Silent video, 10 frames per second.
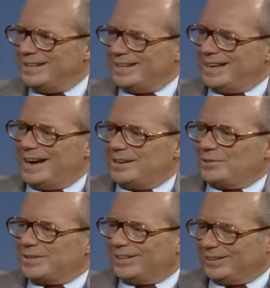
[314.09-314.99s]
Mm -hmm. I
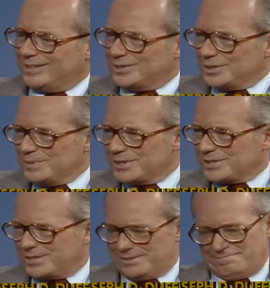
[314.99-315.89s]
don't think elitism,
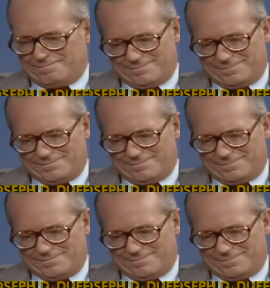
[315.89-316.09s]
it's,